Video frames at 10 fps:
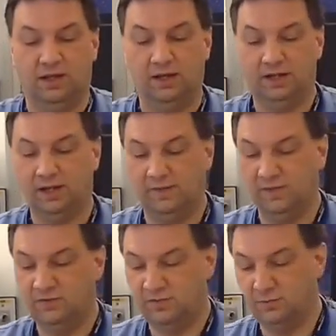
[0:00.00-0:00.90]
And again,
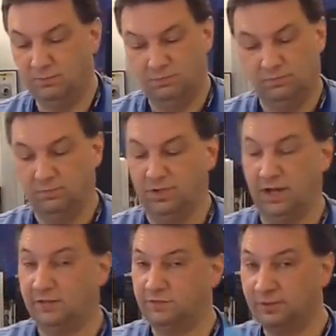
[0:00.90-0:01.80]
this
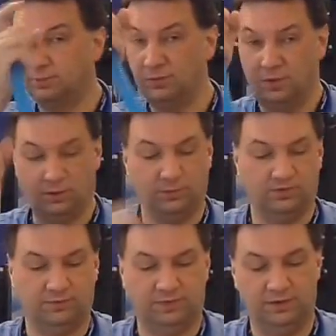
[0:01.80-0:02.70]
connects to the blue
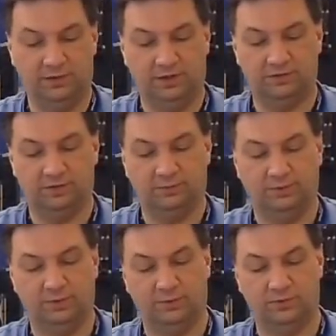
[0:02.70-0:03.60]
hose, everything connects to the
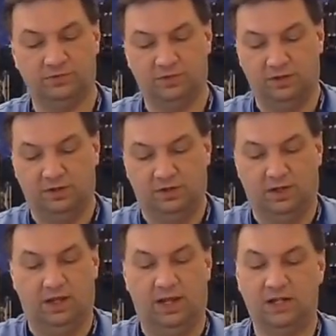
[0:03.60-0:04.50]
blue hose,
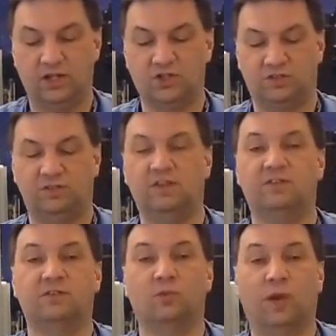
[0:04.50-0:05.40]
and it just
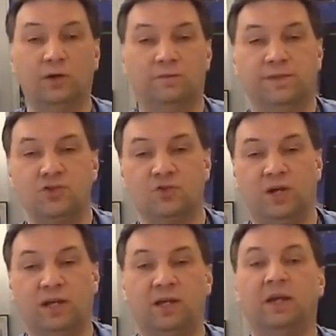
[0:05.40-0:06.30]
sits right over the
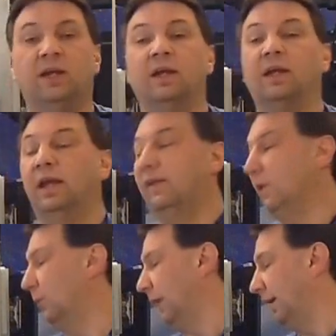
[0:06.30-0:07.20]
trach,
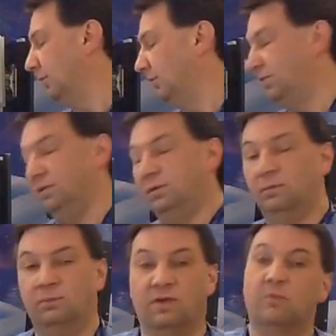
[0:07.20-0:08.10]
and then we're able
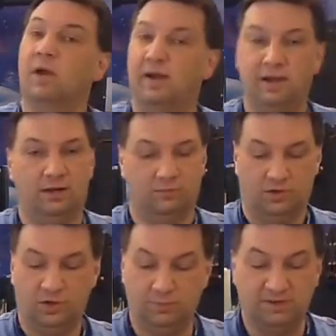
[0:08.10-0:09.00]
to, again,
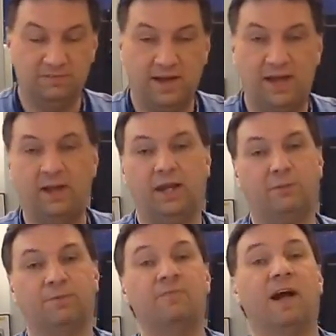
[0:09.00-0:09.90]
humidify
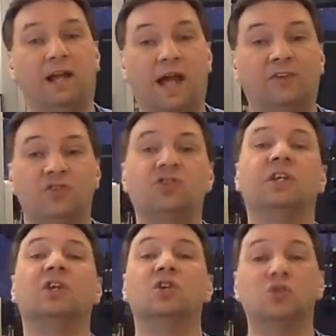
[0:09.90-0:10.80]
and provide
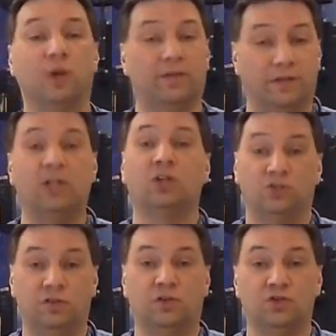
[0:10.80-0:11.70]
oxygen directly
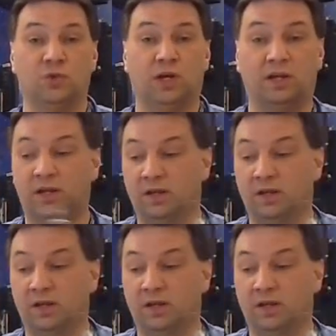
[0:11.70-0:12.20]
to the trach.